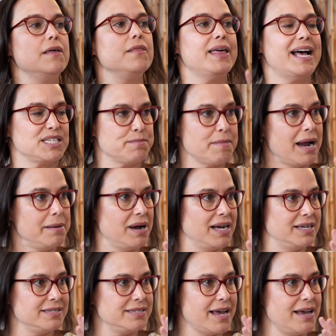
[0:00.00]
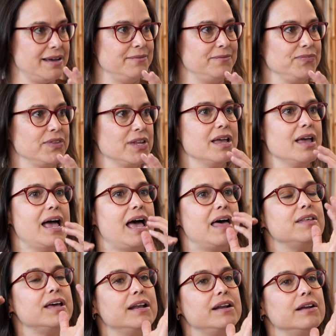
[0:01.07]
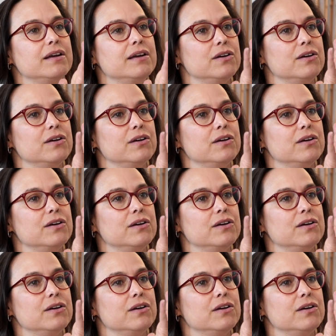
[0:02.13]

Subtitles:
That's my mindset. And then,